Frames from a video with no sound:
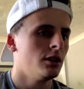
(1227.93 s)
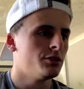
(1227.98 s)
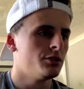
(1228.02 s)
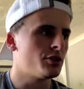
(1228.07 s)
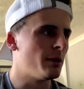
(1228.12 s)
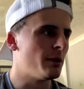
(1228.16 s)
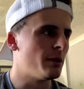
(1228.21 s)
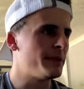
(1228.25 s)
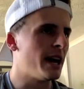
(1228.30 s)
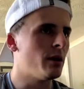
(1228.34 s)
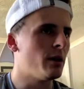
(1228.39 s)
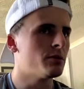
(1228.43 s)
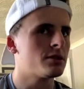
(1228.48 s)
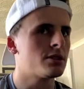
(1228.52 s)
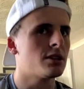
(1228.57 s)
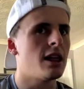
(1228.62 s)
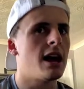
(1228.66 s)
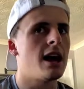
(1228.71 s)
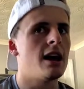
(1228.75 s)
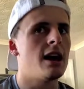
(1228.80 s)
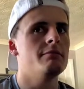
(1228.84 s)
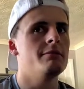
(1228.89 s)
So I'm down to
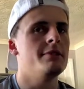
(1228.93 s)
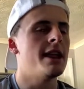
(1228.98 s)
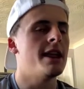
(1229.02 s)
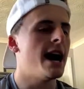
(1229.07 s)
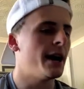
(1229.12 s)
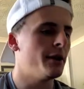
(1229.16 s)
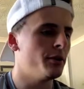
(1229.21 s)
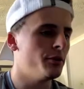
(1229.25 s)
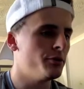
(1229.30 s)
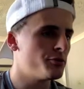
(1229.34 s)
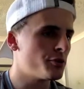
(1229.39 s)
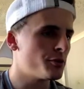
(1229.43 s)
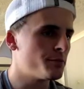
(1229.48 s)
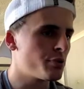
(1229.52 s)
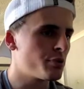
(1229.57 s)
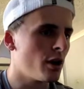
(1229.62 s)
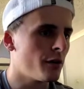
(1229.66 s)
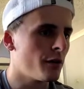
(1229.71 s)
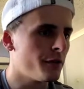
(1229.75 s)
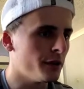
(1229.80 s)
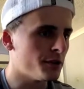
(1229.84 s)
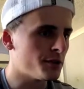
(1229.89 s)
like 900
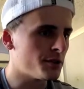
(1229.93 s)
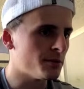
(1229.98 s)
profit or